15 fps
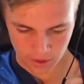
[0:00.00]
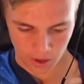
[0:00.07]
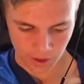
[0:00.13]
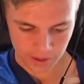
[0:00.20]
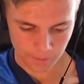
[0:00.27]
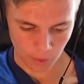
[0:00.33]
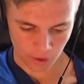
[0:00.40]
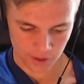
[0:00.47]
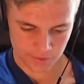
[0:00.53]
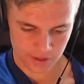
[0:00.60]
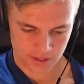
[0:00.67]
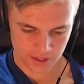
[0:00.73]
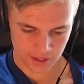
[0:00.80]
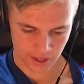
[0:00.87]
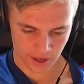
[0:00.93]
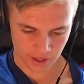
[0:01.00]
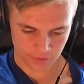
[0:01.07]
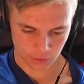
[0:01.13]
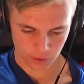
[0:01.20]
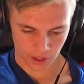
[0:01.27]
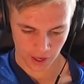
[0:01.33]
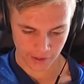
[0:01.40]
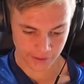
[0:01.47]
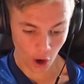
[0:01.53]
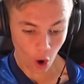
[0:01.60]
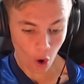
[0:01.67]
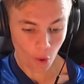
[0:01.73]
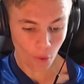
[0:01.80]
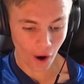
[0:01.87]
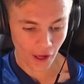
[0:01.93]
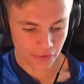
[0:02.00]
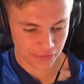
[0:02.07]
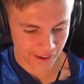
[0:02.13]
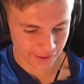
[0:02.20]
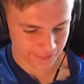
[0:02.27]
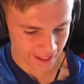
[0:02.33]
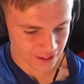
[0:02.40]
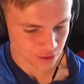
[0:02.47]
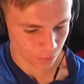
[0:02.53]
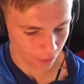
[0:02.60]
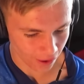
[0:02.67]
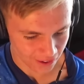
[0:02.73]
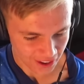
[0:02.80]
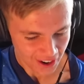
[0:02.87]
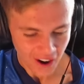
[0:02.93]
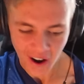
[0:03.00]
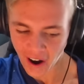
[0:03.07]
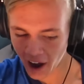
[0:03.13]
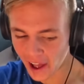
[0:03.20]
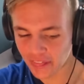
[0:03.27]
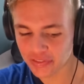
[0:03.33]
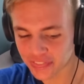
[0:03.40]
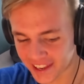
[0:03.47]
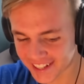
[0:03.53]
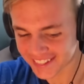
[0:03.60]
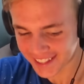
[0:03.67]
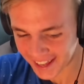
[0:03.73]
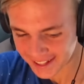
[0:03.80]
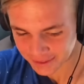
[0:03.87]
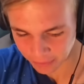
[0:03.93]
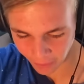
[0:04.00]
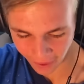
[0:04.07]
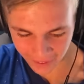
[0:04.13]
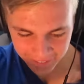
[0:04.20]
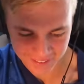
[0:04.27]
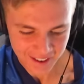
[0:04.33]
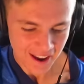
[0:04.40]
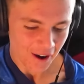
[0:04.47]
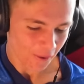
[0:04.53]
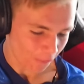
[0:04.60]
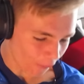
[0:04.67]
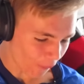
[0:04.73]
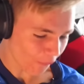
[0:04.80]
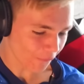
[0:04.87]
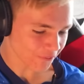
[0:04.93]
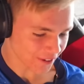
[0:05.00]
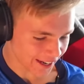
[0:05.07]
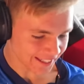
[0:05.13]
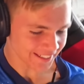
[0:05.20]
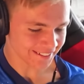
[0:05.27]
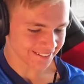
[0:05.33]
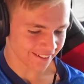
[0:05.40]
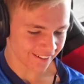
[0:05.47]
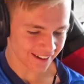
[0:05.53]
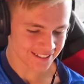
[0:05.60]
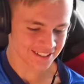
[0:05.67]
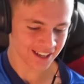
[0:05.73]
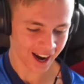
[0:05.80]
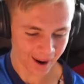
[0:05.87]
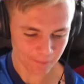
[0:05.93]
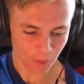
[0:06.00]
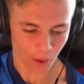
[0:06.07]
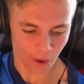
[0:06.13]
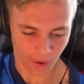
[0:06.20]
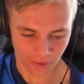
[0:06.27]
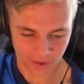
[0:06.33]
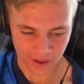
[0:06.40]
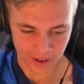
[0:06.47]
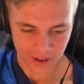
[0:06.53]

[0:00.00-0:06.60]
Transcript: Come on, give us a Carnival card. Oh, I think that's one. I think that's one already, guys. Come on.